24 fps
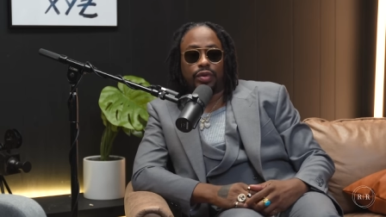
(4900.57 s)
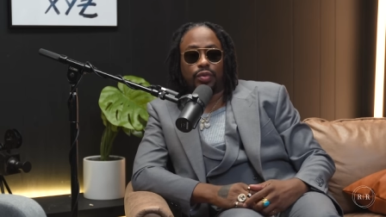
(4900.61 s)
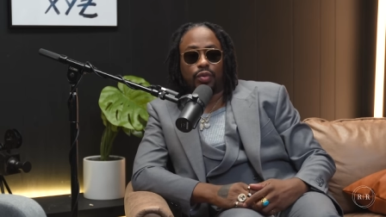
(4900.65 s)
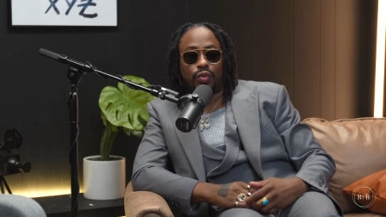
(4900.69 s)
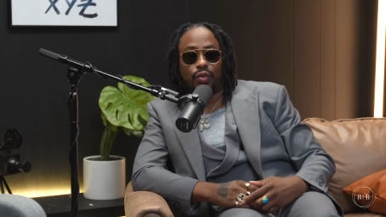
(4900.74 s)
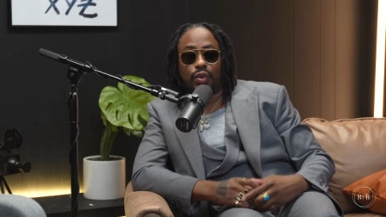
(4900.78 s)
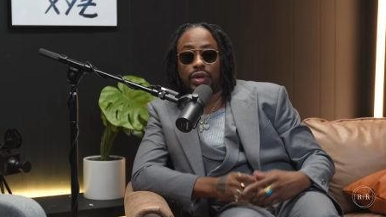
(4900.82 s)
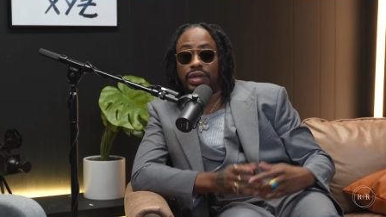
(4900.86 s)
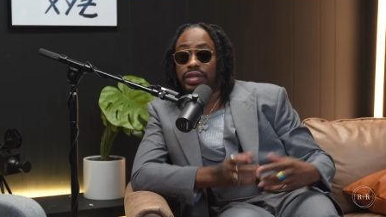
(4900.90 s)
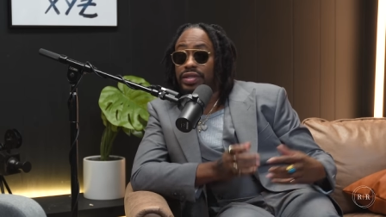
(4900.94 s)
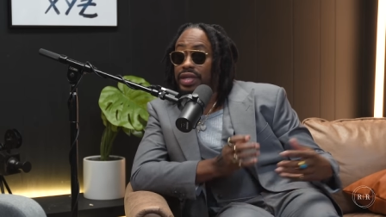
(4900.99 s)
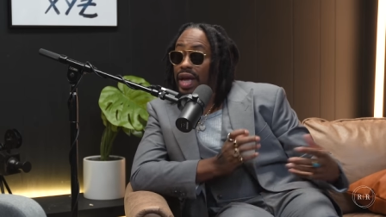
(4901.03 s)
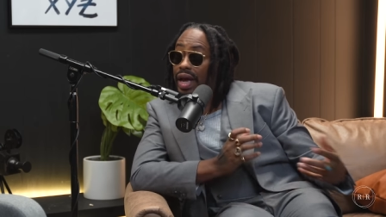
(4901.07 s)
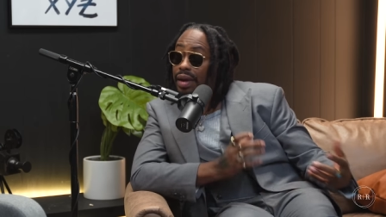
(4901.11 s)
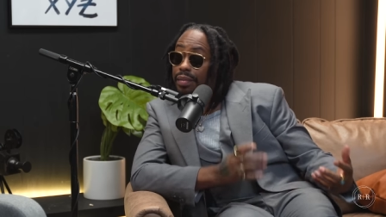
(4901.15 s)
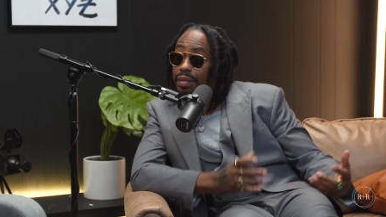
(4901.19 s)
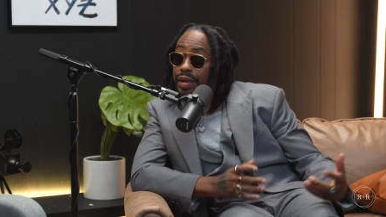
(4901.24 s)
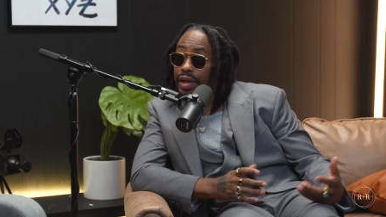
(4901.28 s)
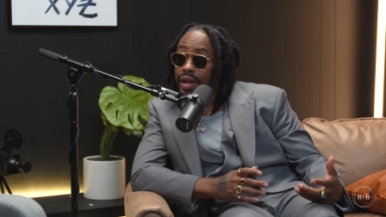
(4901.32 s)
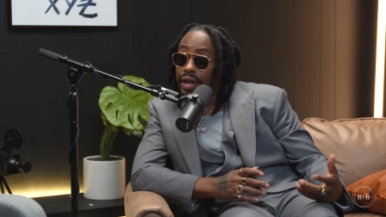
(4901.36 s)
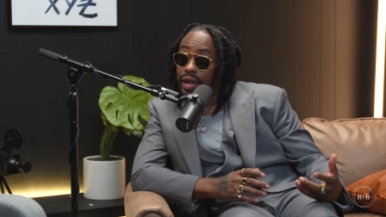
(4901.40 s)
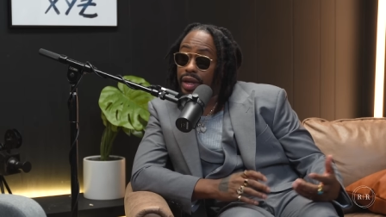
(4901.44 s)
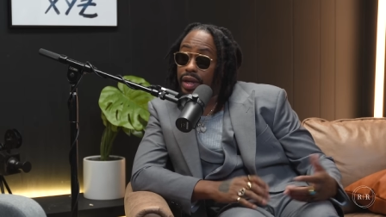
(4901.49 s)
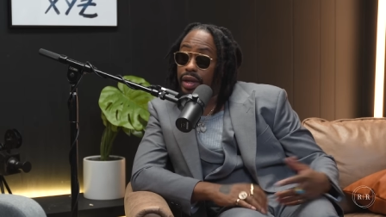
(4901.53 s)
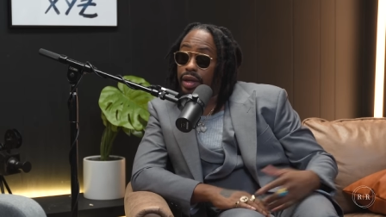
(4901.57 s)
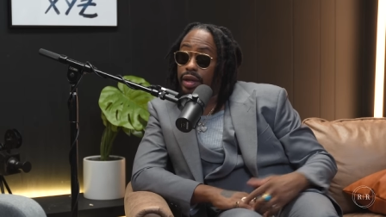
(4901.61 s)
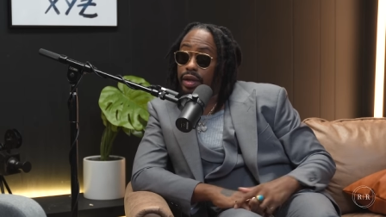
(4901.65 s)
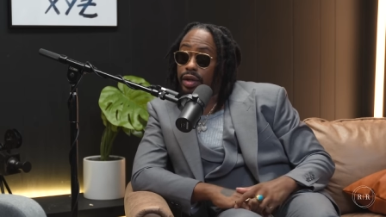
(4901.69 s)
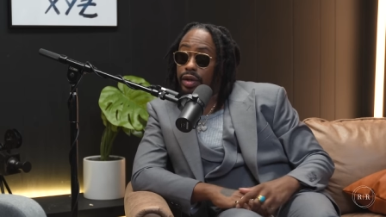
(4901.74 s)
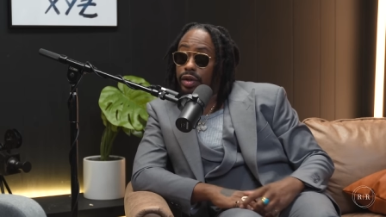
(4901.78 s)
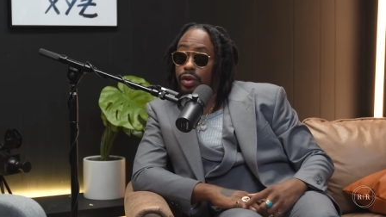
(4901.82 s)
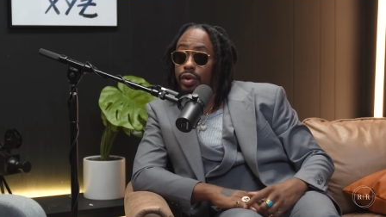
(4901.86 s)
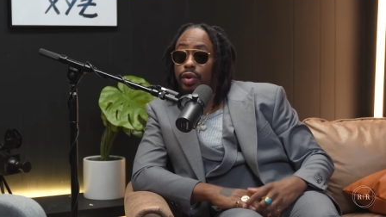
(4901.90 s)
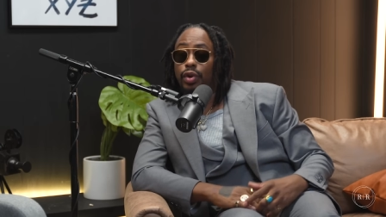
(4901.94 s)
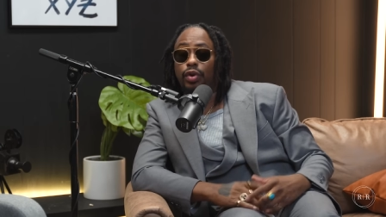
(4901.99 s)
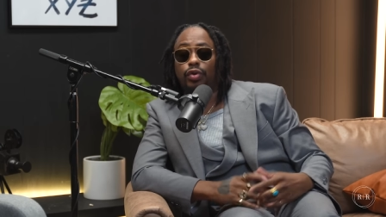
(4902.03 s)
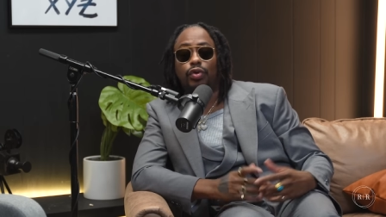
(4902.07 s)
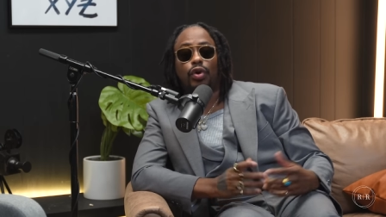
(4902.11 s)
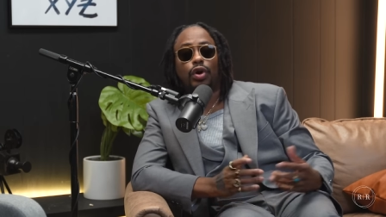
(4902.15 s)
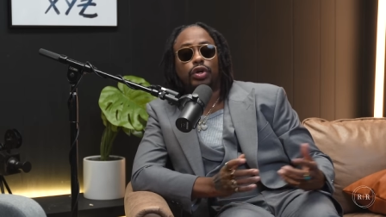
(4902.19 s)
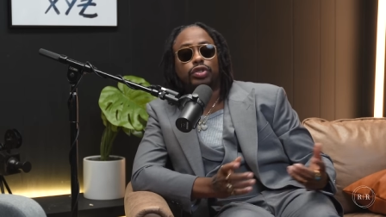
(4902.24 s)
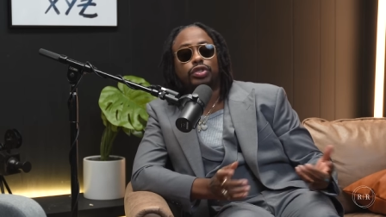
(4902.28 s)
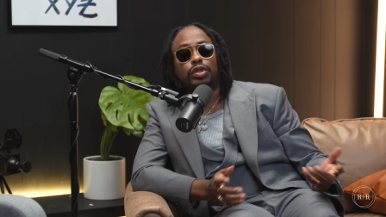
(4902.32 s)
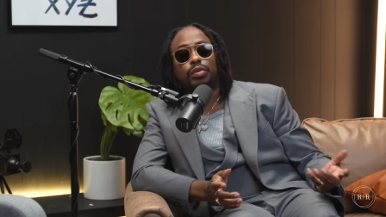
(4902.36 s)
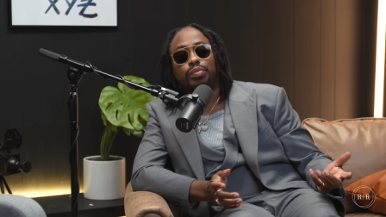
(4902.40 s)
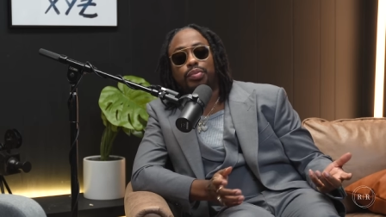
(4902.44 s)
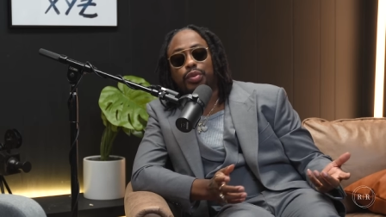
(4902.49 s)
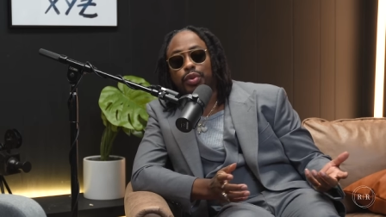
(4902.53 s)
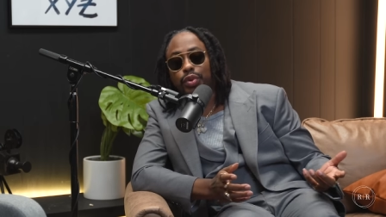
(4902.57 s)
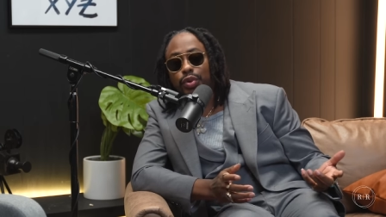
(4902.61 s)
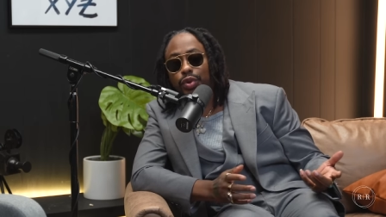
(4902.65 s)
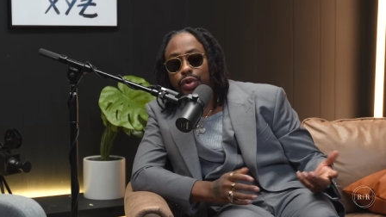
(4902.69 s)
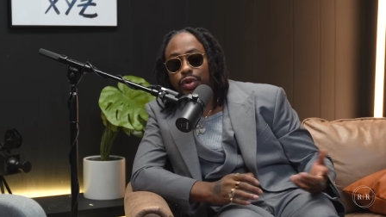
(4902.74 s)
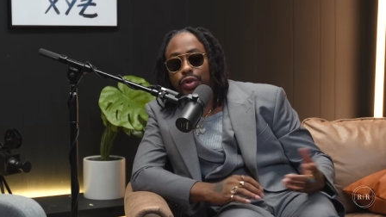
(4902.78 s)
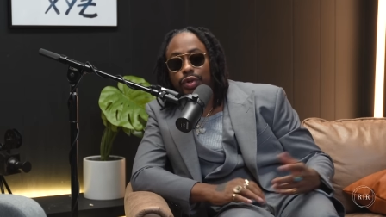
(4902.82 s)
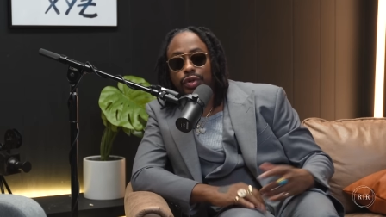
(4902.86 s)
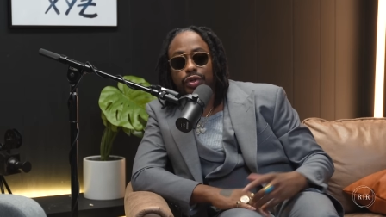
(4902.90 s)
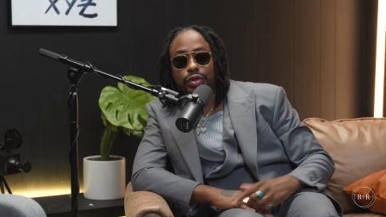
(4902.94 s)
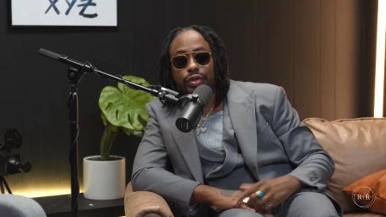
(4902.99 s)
What does that mean? You know, across the board.